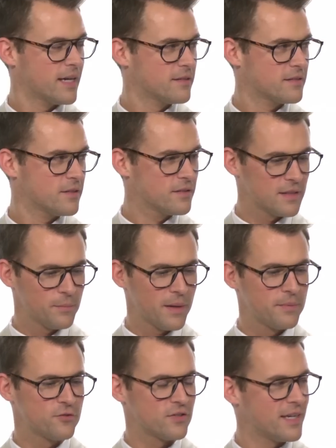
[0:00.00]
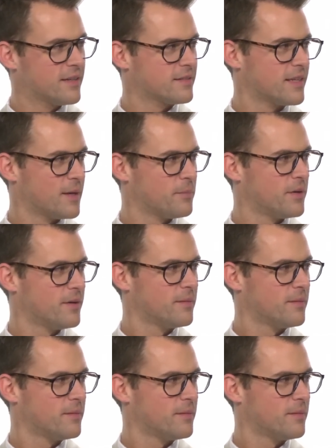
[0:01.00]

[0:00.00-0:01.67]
I can still zip up a Chanel sample.